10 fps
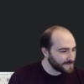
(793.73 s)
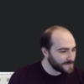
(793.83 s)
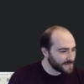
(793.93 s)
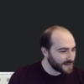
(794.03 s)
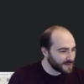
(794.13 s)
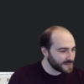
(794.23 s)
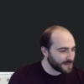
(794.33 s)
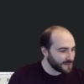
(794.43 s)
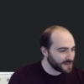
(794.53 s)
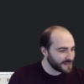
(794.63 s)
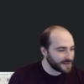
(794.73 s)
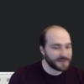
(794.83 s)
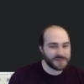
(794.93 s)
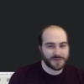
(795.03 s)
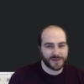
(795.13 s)
I was able to snipe
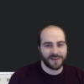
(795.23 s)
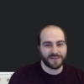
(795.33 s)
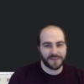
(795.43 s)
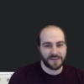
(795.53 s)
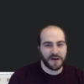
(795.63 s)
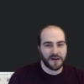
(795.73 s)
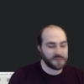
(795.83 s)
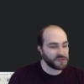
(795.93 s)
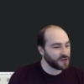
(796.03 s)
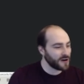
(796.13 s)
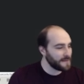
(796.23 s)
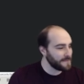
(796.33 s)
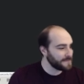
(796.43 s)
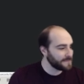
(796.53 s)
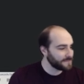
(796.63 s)
this one off the drop,
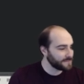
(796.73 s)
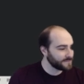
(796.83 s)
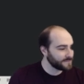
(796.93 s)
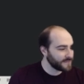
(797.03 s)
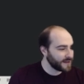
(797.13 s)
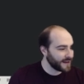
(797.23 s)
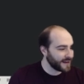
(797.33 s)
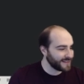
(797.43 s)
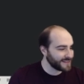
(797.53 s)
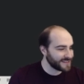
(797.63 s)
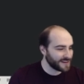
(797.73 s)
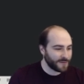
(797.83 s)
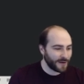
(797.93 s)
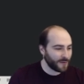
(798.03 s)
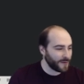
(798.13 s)
and I listed it
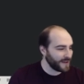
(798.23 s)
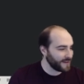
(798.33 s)
right away.